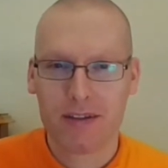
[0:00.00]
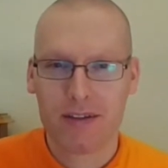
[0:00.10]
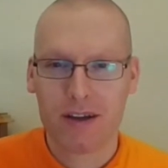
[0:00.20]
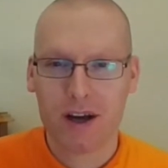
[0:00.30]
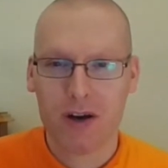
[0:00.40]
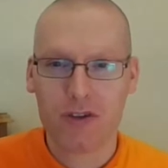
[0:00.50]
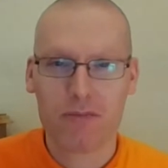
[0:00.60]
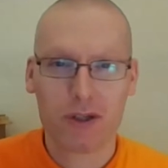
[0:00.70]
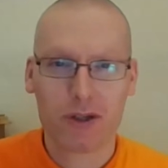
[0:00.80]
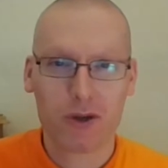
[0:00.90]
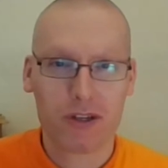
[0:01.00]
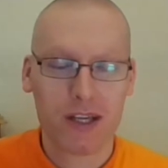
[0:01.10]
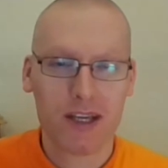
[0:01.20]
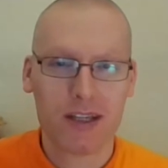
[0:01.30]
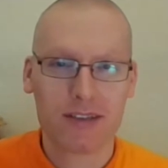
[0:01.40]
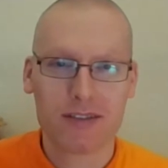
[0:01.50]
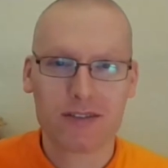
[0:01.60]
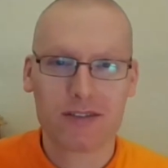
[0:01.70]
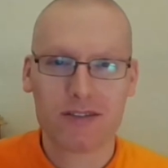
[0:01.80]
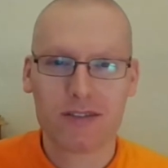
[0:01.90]
The ultimate good deed
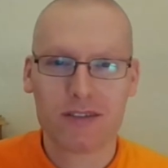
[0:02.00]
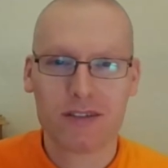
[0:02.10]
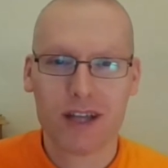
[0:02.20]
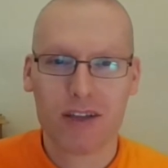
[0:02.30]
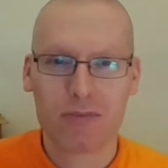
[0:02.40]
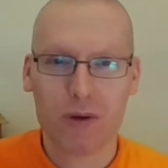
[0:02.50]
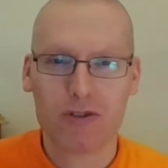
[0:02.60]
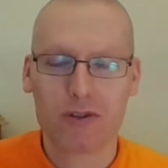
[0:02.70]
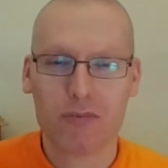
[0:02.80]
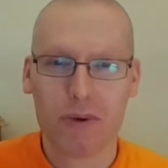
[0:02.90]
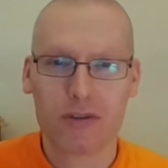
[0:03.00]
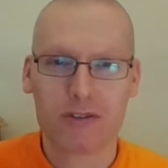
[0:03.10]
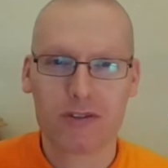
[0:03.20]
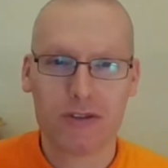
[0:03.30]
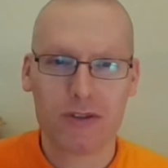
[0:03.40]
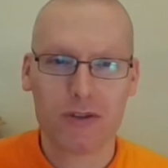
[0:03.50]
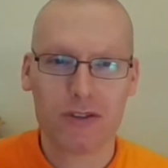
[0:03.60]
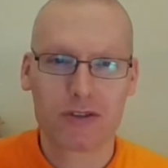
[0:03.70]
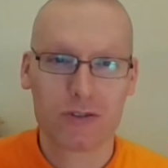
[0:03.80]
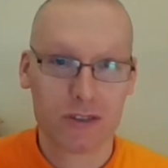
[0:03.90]
that is most important to do
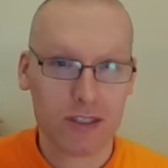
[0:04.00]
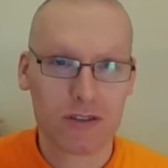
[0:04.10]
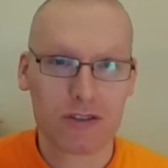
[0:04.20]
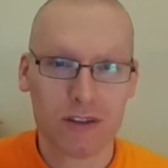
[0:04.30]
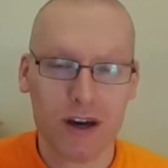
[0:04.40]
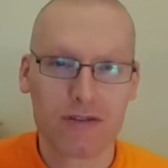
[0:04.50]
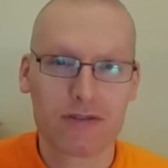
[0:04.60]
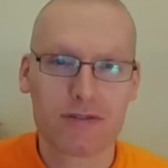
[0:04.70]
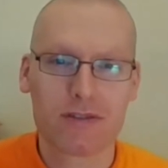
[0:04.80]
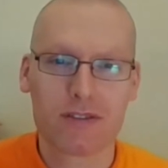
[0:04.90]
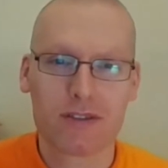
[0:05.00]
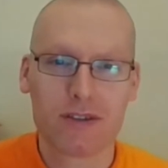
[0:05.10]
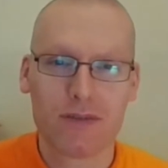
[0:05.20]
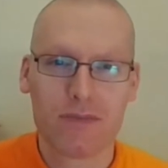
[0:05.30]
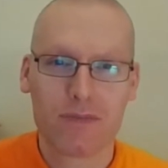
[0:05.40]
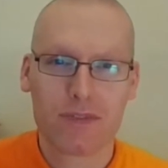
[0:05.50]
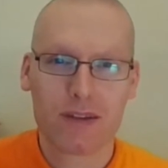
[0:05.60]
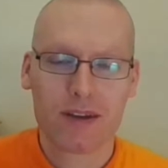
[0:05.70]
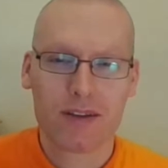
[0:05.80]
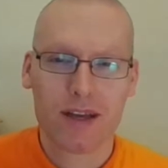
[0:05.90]
is to teach yourself.
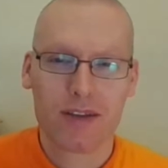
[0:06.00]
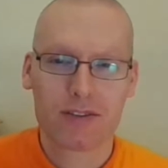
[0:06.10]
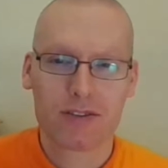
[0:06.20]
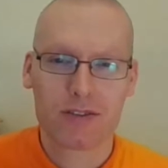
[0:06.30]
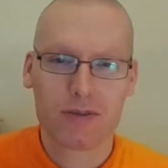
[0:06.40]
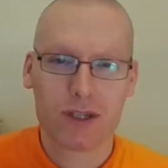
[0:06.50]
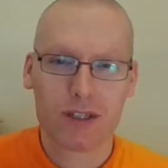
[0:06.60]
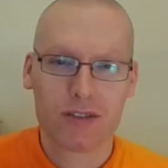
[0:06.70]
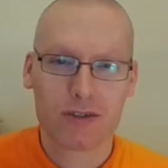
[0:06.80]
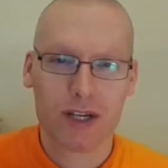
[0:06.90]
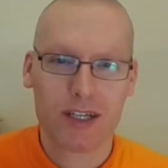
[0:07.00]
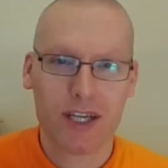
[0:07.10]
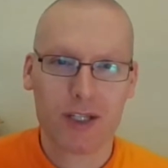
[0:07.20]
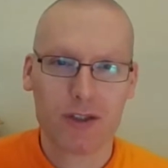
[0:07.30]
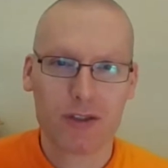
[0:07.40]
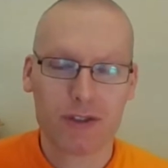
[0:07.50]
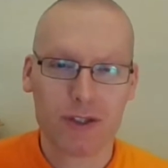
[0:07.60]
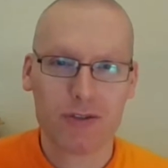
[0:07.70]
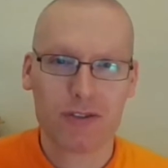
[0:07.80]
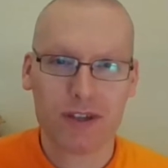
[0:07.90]
That is what straightening your
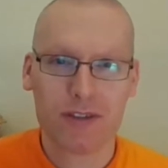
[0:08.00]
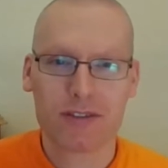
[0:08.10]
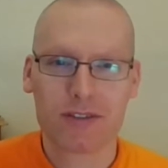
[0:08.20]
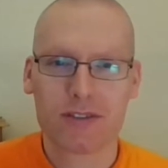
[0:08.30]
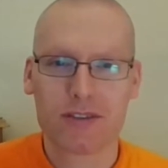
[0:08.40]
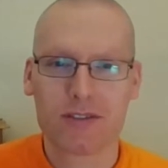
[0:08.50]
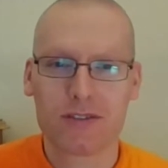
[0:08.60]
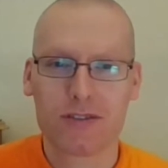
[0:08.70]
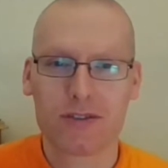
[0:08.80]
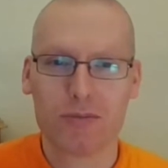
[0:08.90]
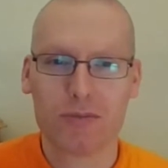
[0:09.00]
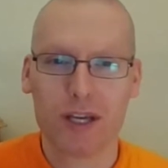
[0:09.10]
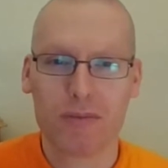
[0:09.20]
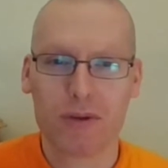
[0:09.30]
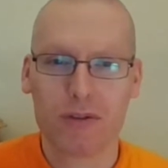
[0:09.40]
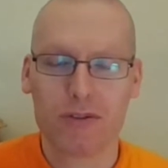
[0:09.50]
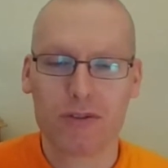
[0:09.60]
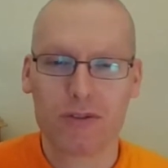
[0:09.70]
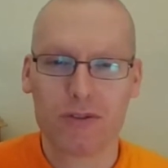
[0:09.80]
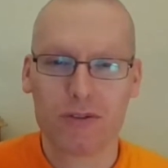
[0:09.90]
views is to be able
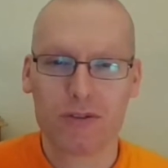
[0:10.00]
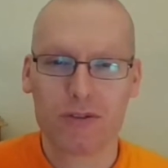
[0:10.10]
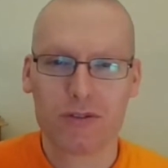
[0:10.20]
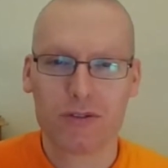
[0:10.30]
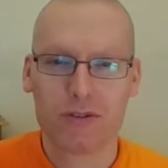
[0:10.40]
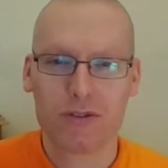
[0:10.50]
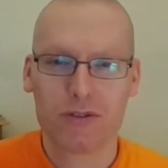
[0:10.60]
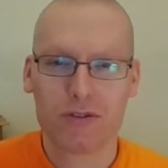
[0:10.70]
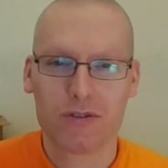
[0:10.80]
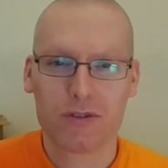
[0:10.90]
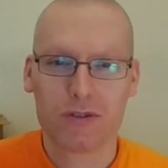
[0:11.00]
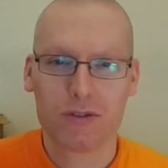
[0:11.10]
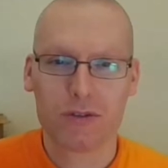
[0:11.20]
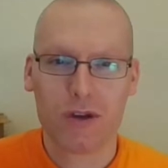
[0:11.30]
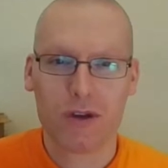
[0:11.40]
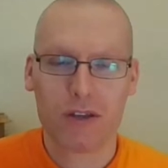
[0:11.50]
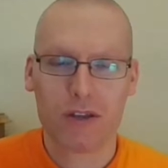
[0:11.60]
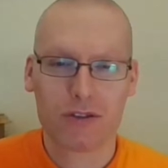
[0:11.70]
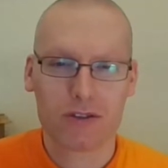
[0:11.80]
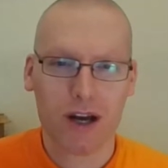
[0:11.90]
to to to look at
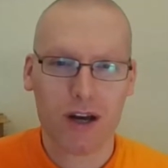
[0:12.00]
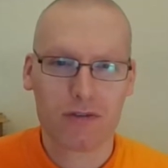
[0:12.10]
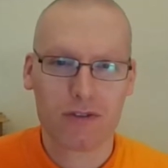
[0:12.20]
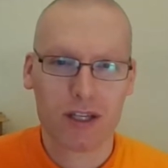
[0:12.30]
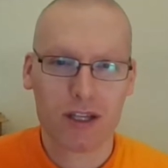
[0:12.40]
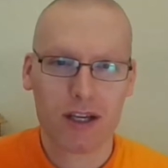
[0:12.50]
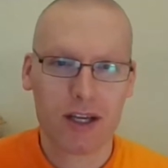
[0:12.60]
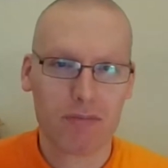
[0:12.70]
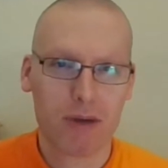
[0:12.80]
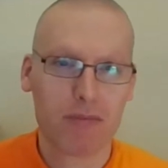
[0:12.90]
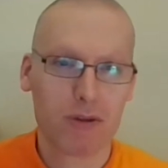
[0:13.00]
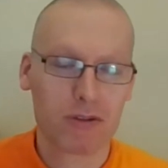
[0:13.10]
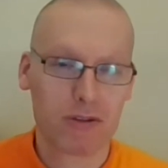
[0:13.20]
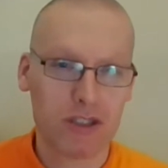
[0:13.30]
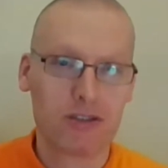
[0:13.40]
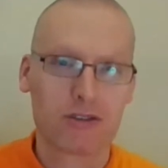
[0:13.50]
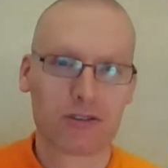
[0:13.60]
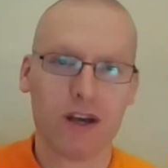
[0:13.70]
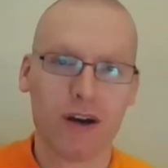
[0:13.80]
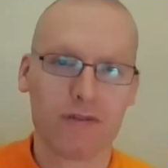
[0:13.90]
yourself critically and be able to teach
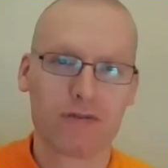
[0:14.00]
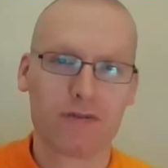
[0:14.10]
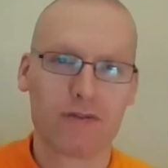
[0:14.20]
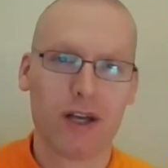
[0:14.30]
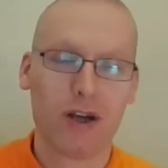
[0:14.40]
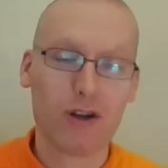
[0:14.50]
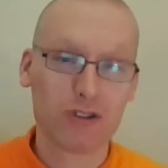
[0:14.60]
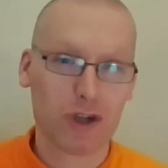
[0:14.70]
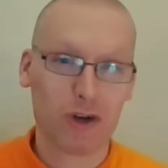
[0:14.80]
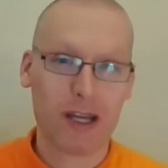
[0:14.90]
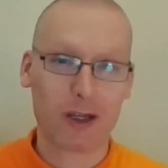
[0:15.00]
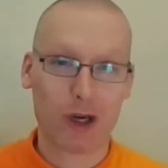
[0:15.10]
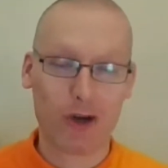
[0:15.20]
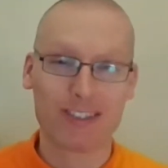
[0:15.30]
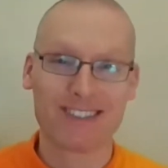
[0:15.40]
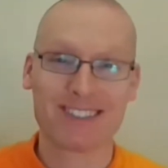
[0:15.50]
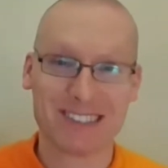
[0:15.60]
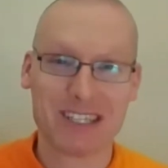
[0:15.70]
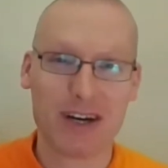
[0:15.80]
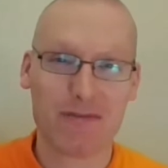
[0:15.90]
yourself and also encourage
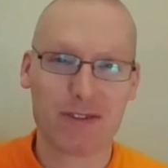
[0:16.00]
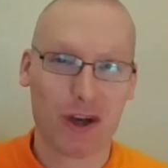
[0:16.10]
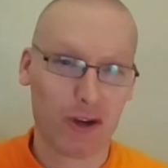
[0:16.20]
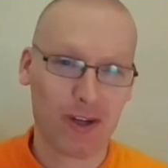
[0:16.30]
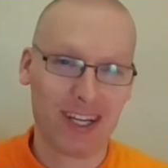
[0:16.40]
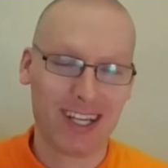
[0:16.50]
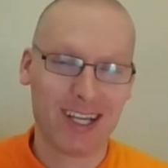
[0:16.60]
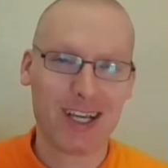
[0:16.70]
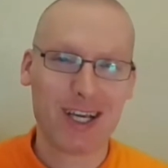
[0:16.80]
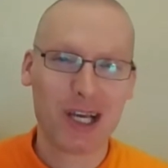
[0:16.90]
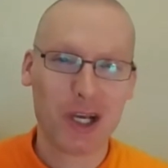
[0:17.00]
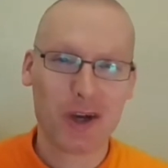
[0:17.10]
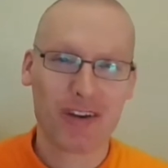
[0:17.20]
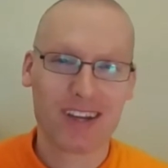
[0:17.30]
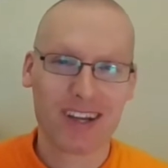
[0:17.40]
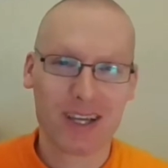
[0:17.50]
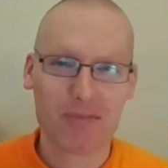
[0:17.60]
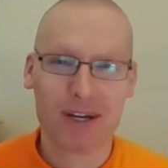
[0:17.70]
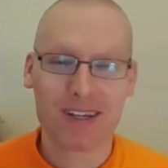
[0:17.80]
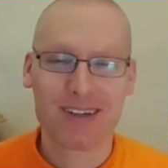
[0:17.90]
yourself, not only critically,
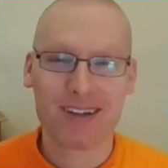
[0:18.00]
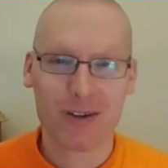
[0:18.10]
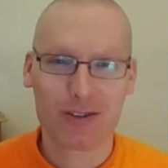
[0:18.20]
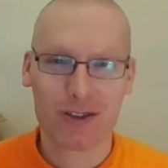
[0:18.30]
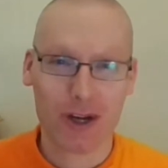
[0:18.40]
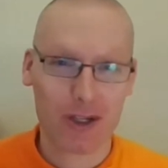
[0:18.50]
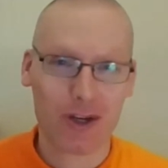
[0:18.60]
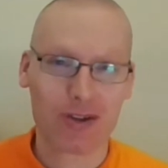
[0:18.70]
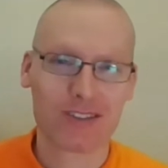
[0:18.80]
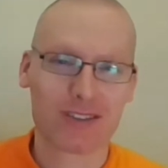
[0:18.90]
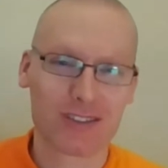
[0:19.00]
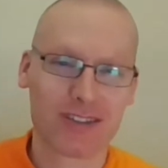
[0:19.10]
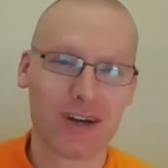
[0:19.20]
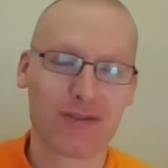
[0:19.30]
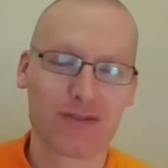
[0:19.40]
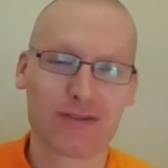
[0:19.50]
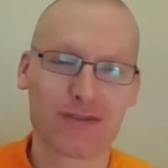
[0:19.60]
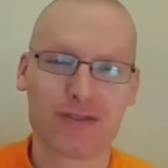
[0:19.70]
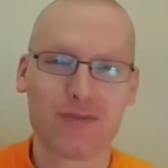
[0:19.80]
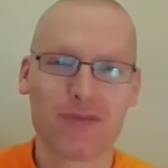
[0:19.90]
but also encourage yourself.
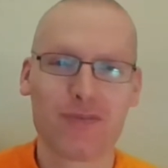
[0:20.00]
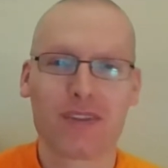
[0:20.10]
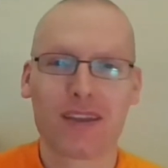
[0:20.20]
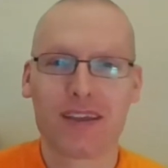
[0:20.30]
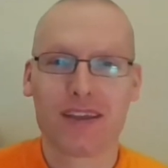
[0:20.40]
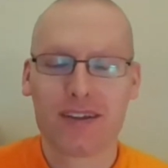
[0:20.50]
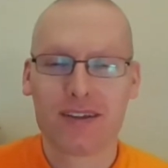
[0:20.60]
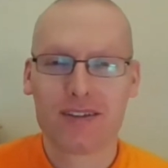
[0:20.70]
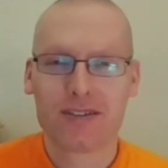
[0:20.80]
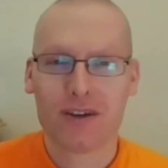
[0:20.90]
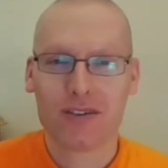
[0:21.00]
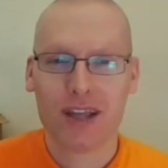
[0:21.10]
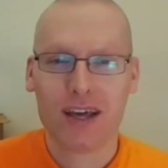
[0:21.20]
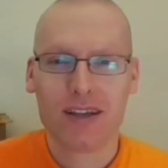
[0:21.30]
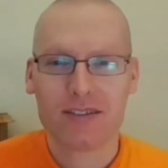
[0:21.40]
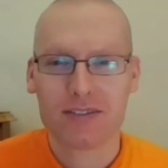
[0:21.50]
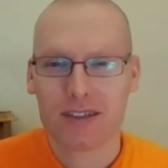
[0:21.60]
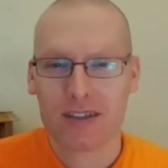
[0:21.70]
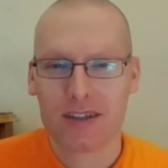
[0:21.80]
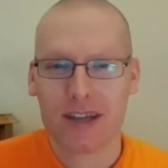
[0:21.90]
So that is,
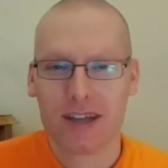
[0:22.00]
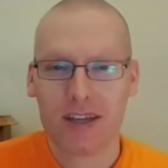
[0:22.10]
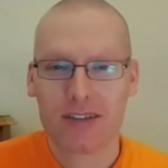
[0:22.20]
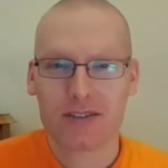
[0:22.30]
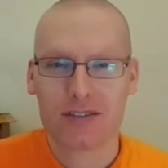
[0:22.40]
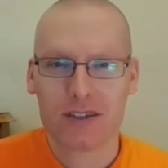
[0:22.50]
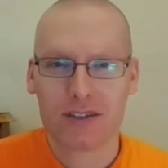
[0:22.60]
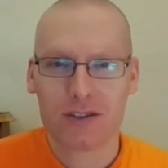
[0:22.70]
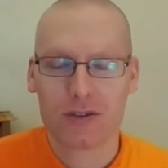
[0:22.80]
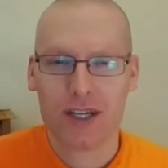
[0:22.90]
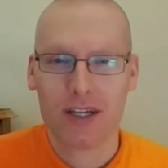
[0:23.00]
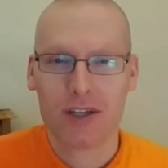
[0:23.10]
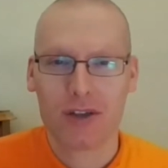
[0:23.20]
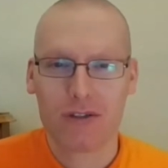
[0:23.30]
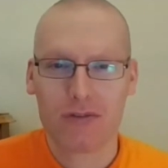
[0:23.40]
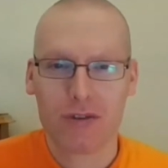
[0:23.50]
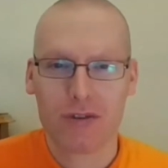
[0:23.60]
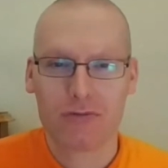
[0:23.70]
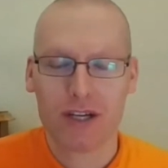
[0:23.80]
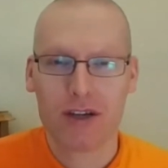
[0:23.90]
uh, that is uh, straightening your
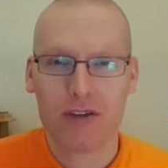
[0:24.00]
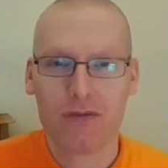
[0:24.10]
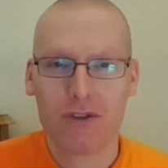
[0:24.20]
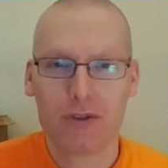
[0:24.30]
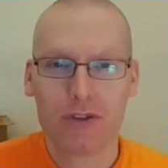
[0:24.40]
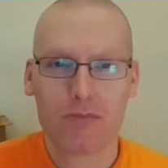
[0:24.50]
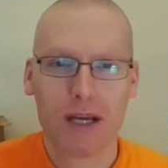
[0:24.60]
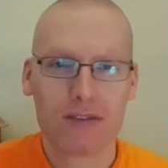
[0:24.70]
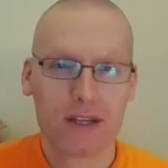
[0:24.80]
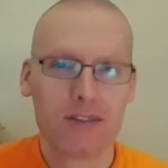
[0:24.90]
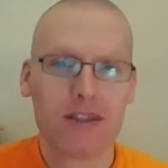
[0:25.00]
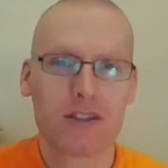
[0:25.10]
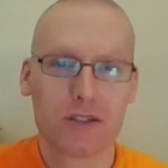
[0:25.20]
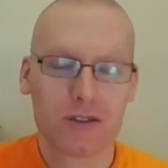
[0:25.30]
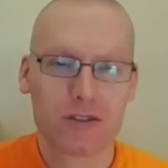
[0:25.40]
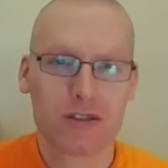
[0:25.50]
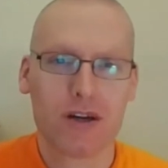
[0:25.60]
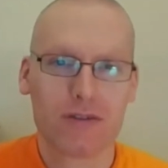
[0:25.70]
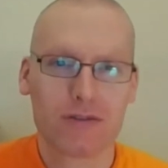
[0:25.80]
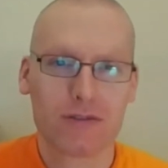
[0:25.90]
views. Straightening your views is basically teaching yourself.